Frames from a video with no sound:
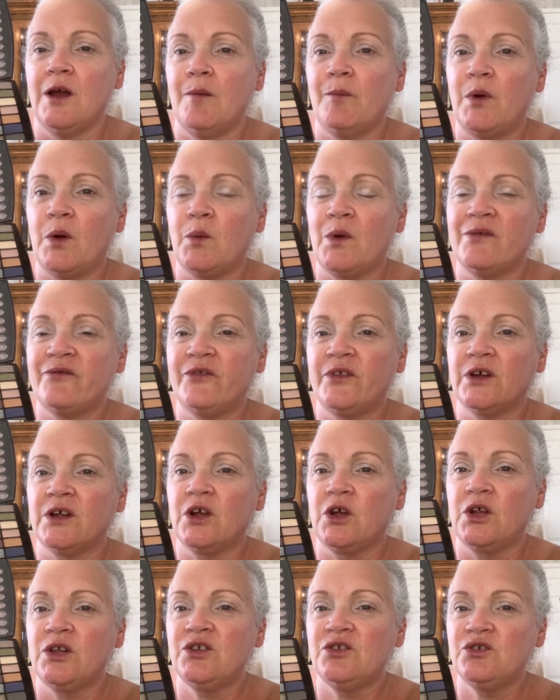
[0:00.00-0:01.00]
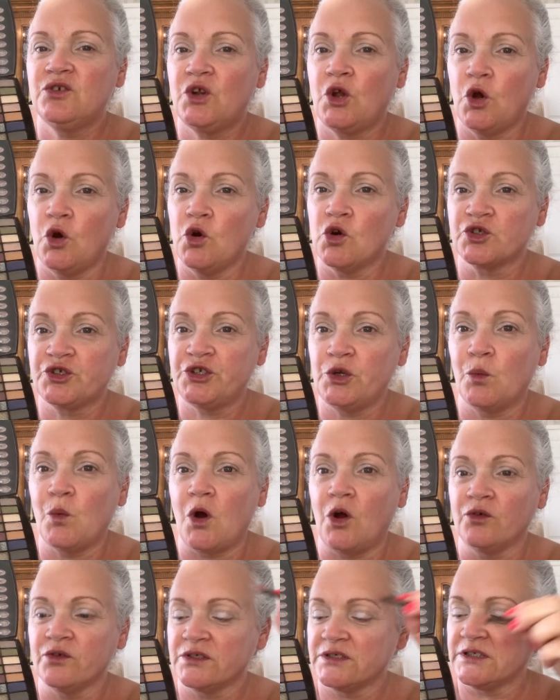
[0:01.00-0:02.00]
but with the kosher
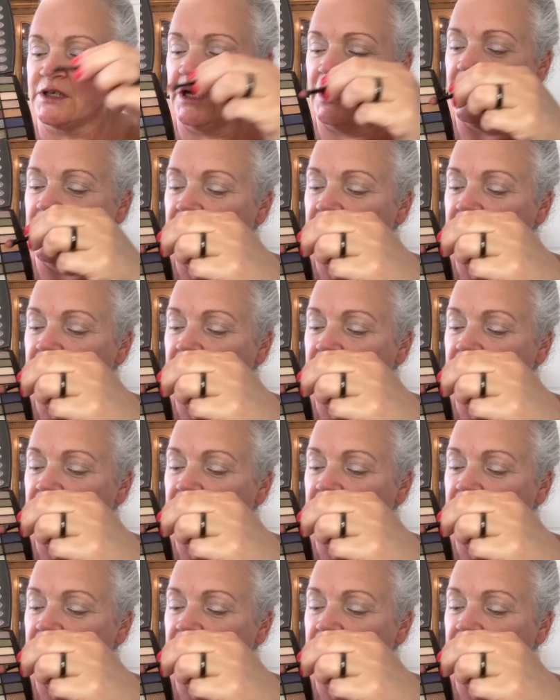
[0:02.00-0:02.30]
ones,